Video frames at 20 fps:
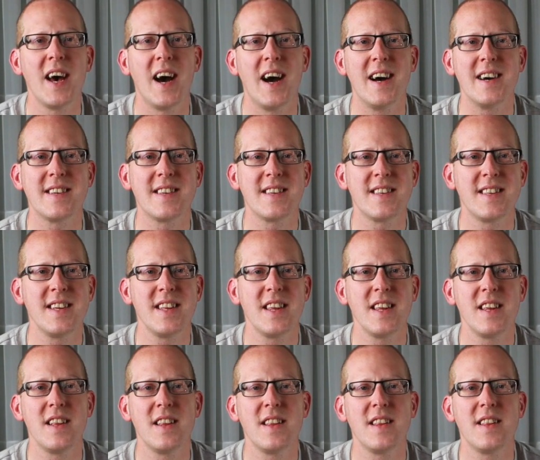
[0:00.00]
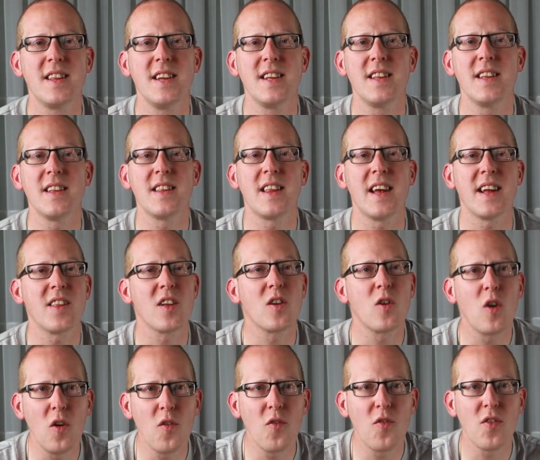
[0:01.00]
I still didn't have the
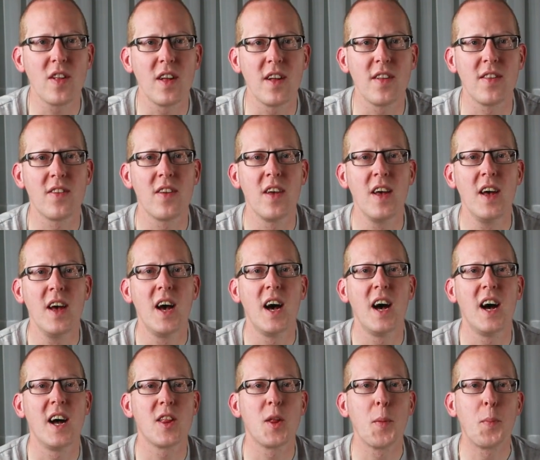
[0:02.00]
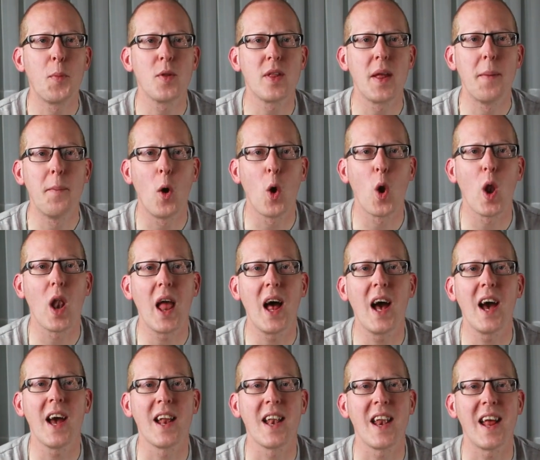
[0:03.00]
confidence to put them
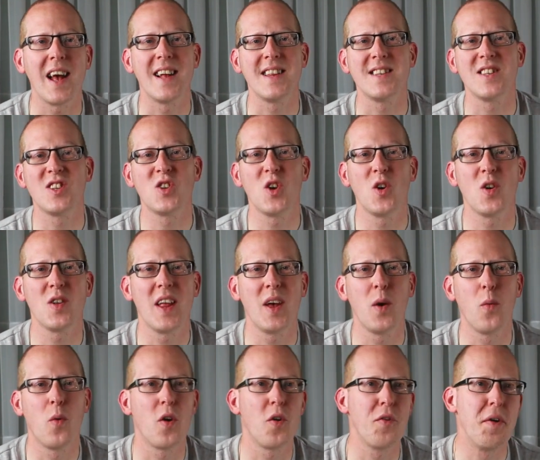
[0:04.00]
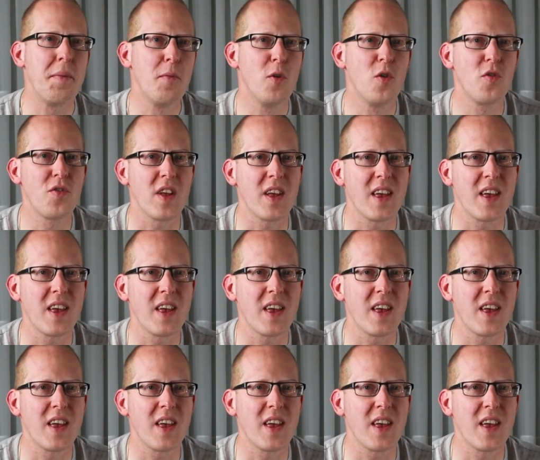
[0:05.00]
online, and so they were removed